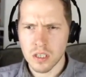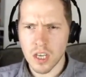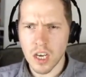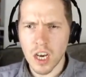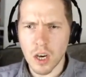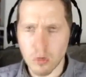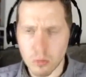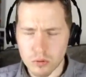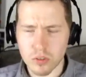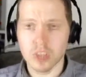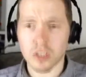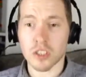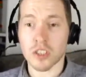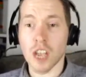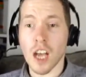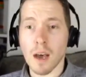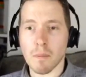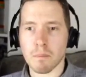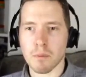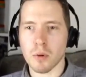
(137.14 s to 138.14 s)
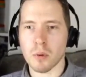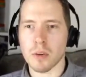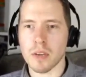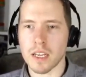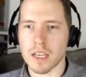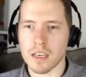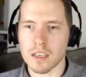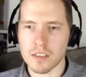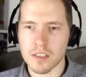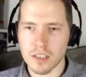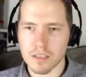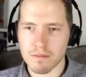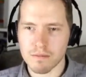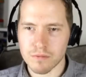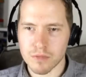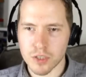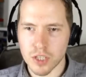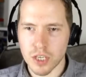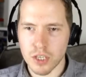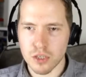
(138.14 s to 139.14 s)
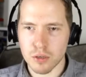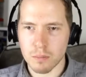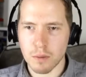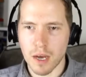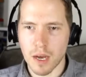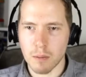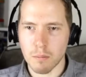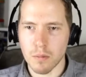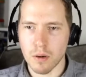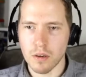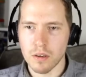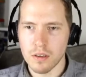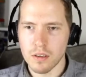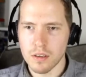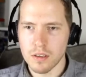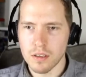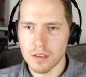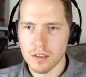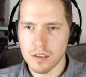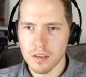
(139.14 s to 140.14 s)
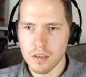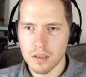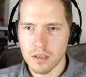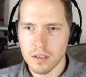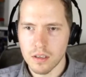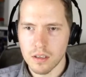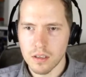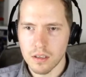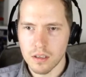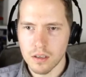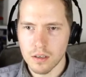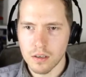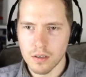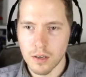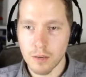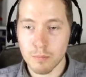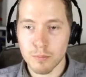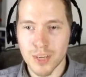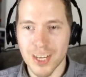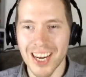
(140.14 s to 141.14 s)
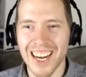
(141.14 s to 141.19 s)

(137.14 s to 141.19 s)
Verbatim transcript: Oh! Stop, you idiot! It's like Sideshow Bob. Oh.